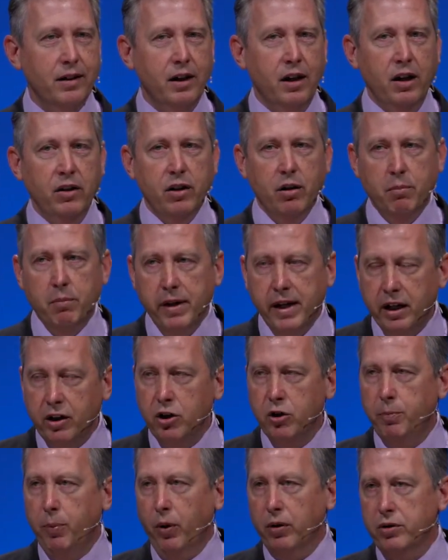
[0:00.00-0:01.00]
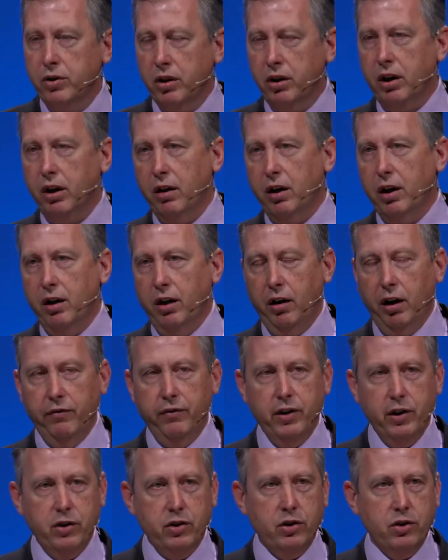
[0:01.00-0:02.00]
The men who partook uh, of
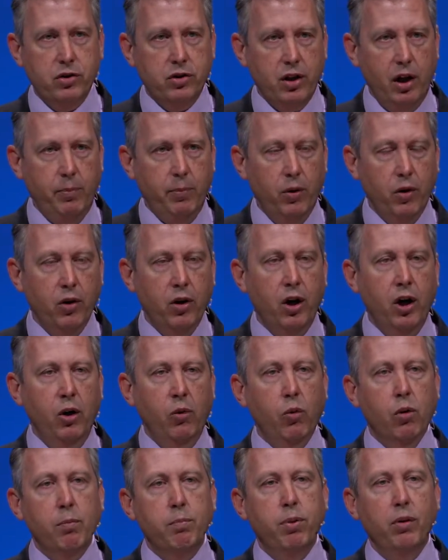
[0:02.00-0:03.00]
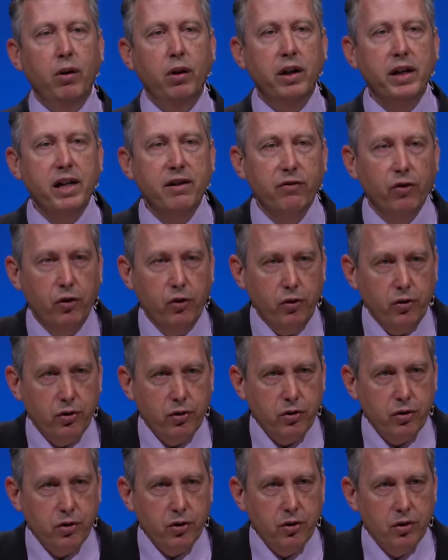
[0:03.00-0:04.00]
this supper were
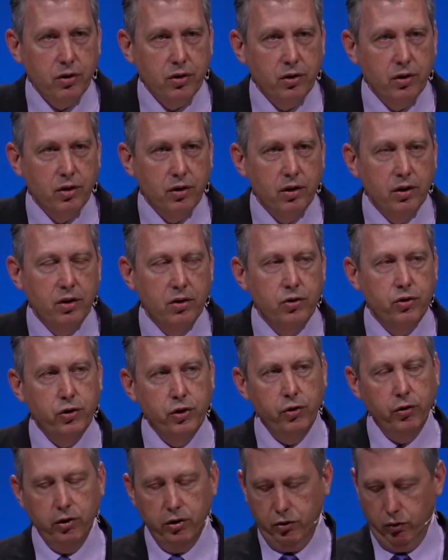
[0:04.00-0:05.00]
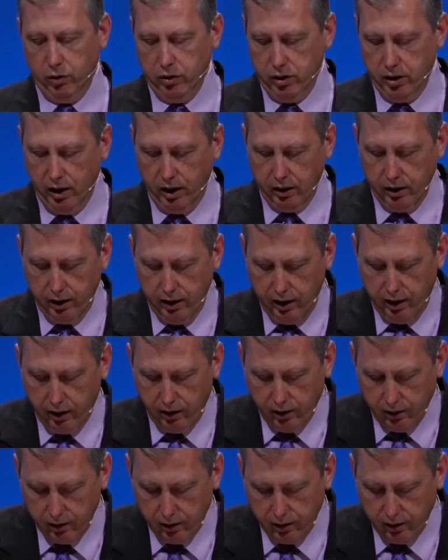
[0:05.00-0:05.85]
believers. Judas was not there.